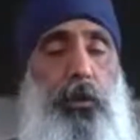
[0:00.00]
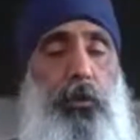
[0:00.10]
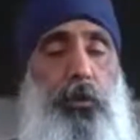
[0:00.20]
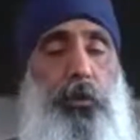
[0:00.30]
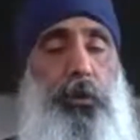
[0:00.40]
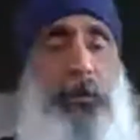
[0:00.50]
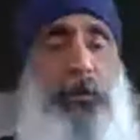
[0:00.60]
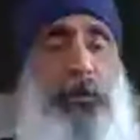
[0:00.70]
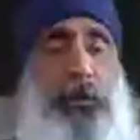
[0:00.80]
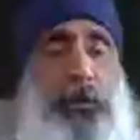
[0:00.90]

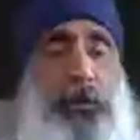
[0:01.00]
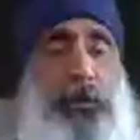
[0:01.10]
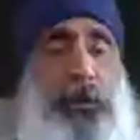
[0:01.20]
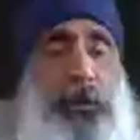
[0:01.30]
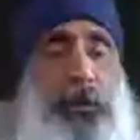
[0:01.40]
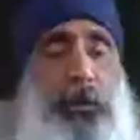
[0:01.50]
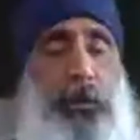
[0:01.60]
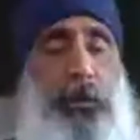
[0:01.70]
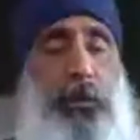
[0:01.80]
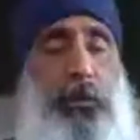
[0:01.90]
notice
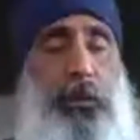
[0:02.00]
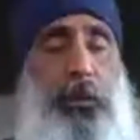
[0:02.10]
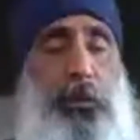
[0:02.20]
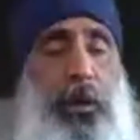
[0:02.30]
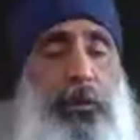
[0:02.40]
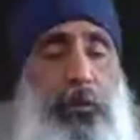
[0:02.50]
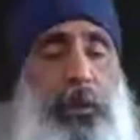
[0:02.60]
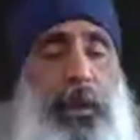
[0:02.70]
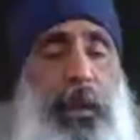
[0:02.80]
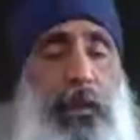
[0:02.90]
that you actually
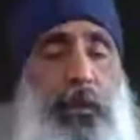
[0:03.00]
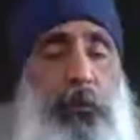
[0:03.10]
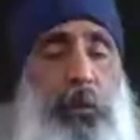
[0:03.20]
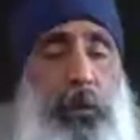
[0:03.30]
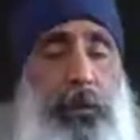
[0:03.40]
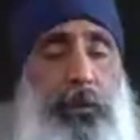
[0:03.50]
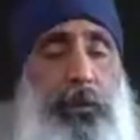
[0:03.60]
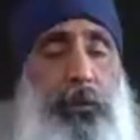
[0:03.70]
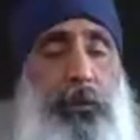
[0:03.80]
held in place.